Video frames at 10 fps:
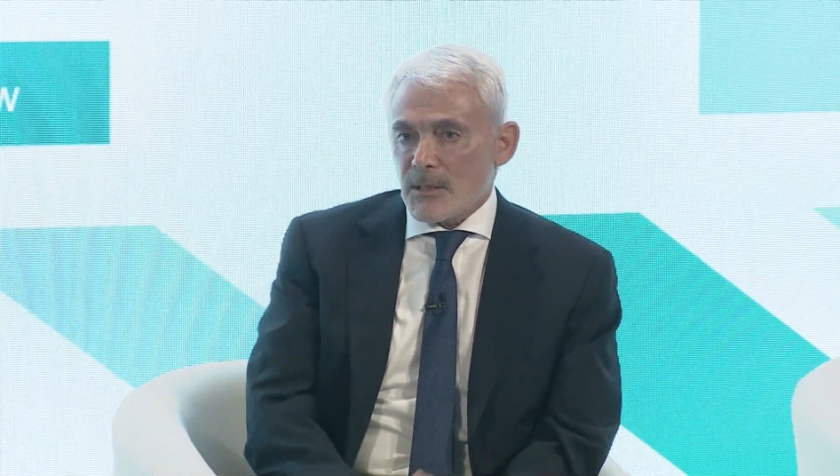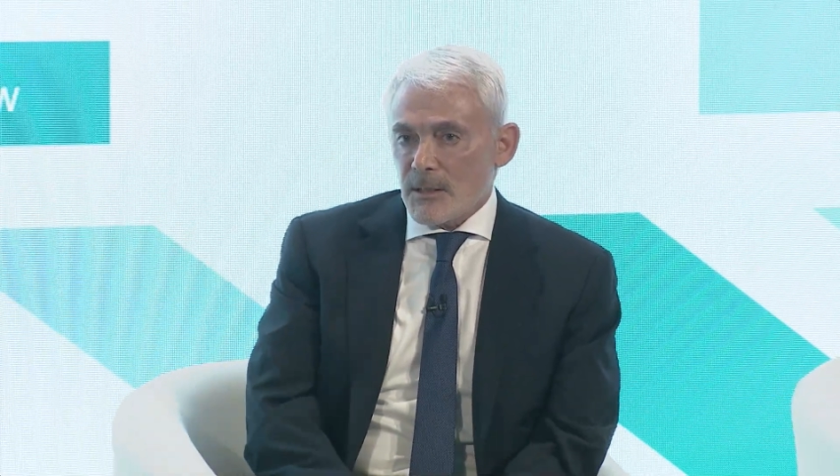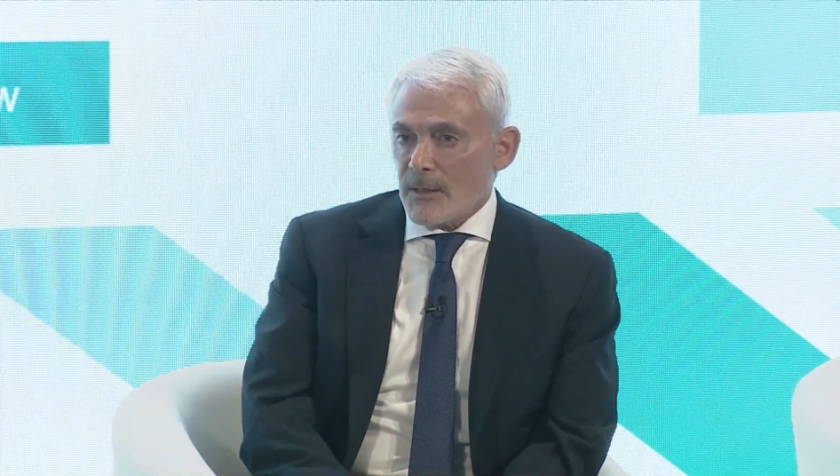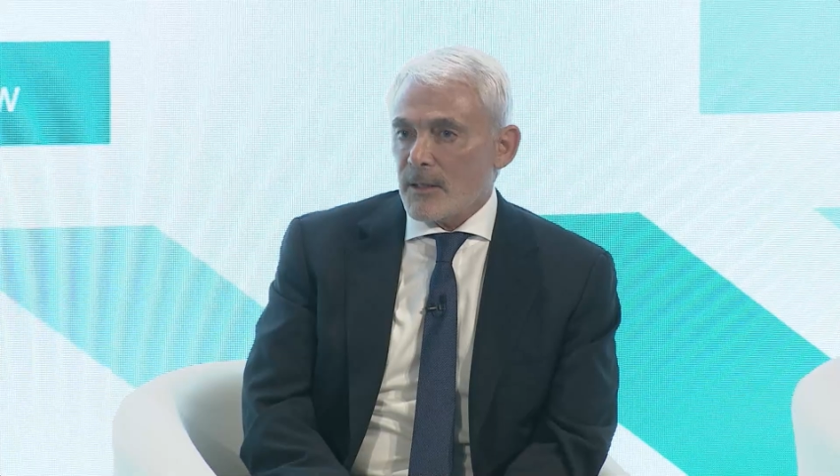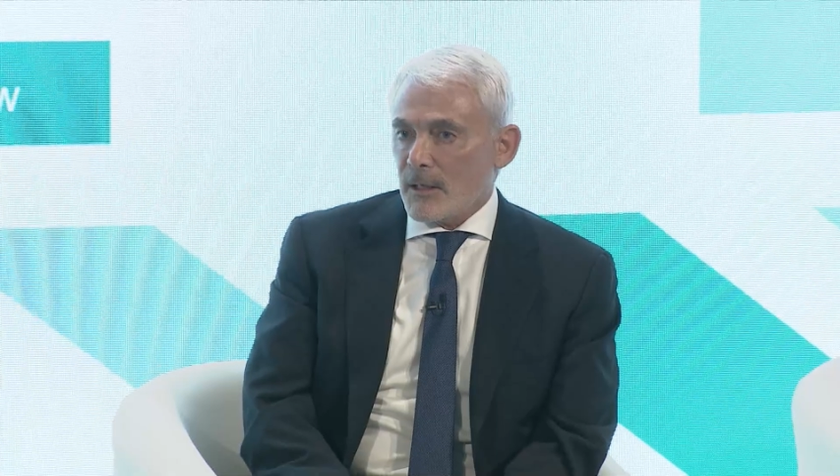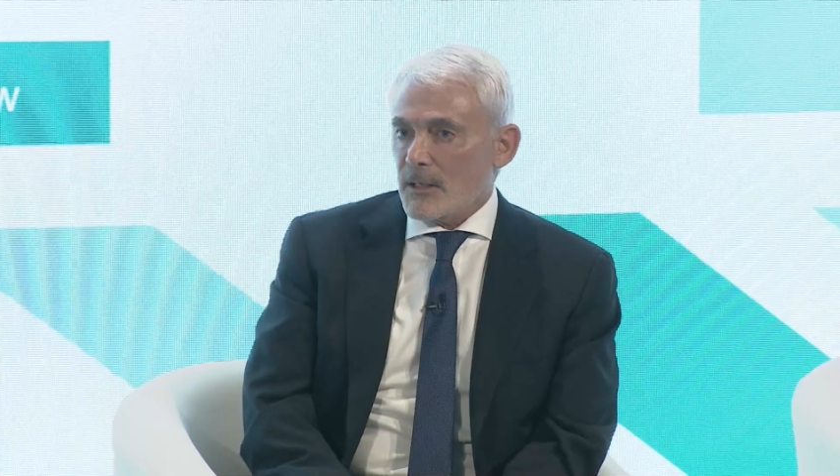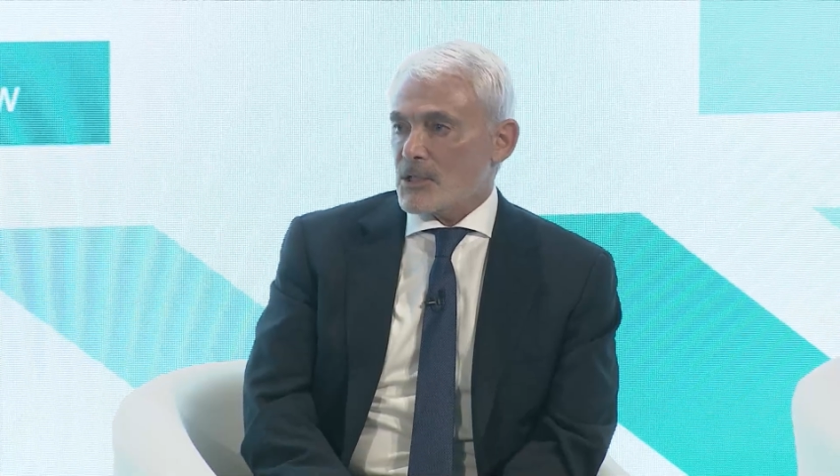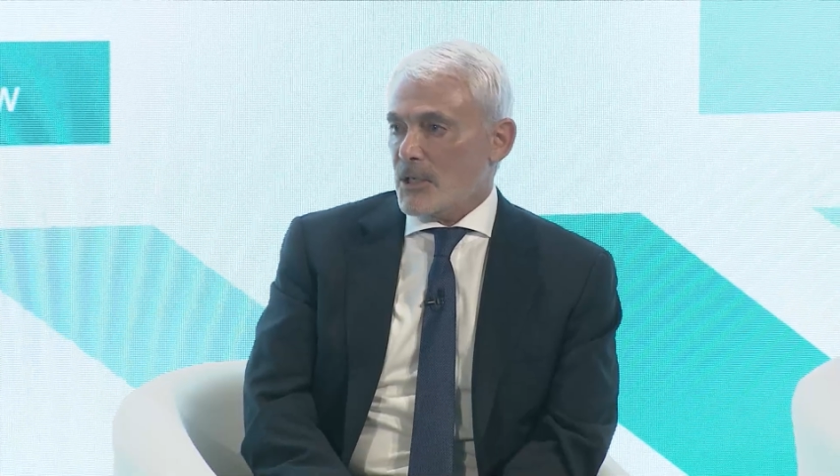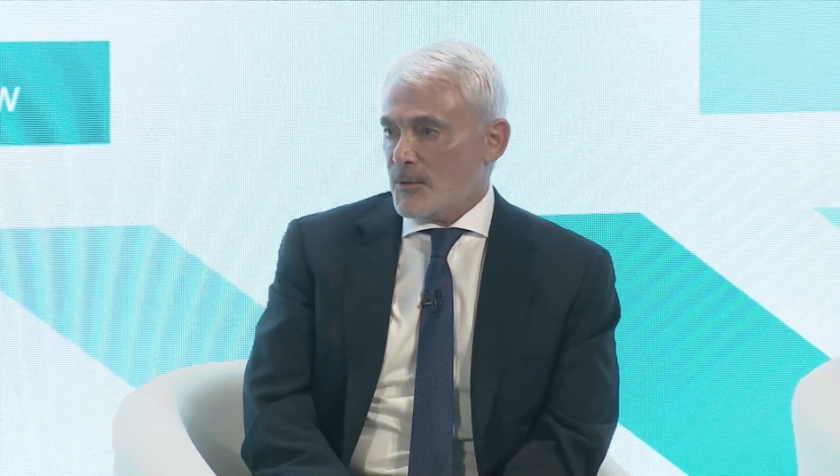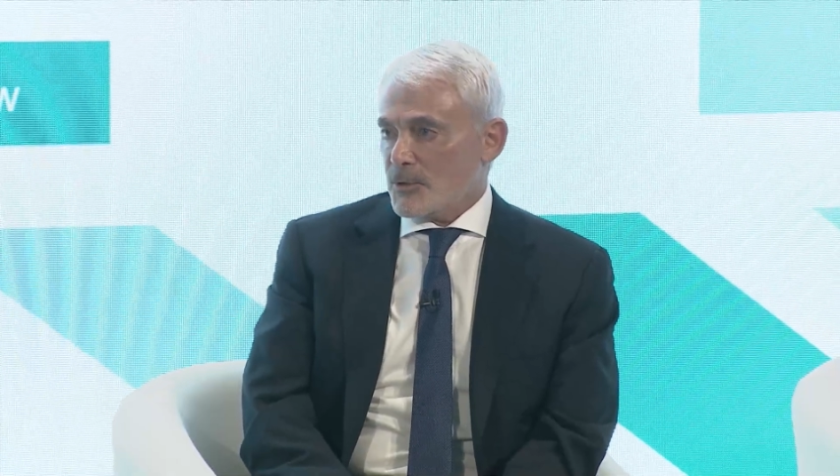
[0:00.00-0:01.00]
And I think it is
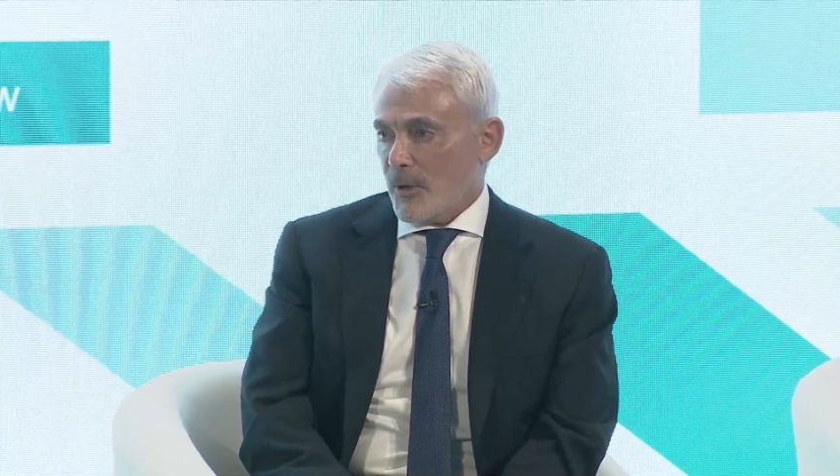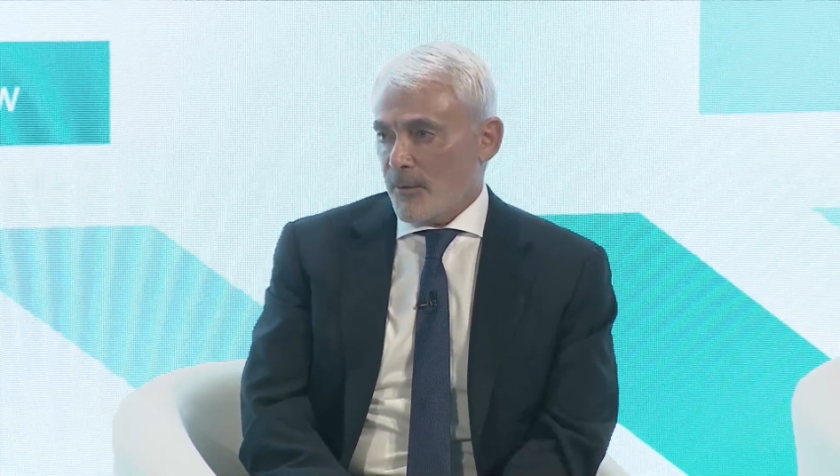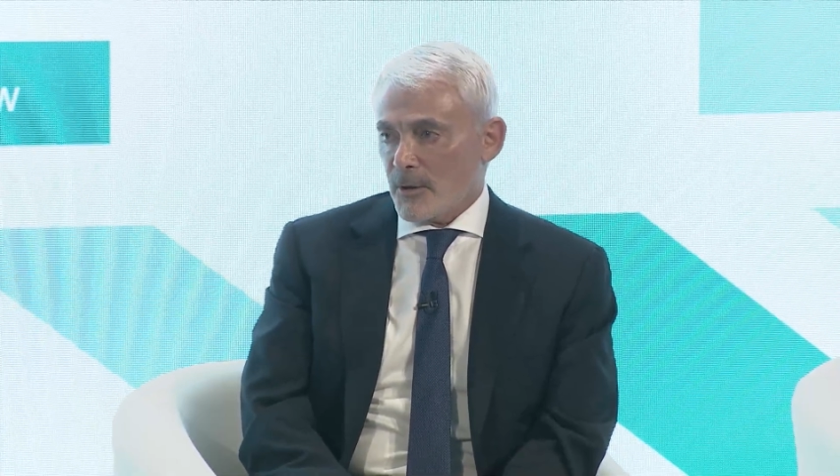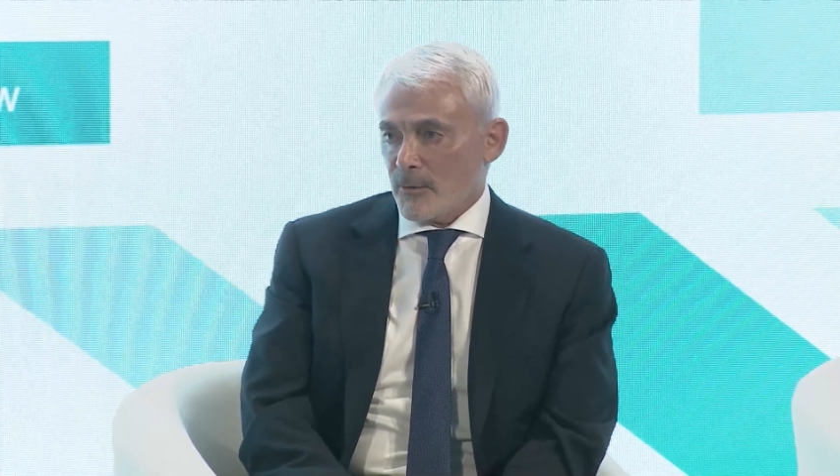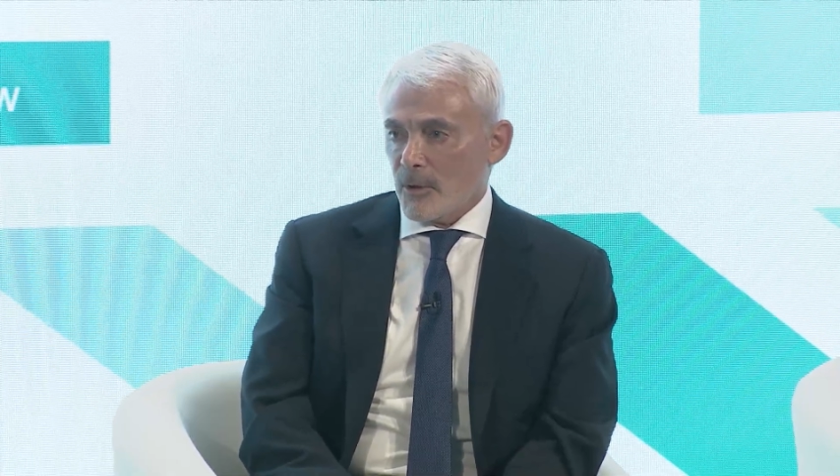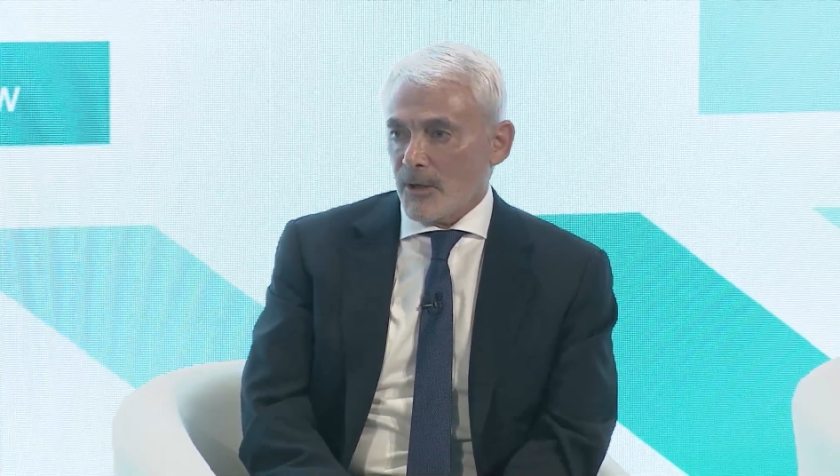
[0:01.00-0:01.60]
an image problem.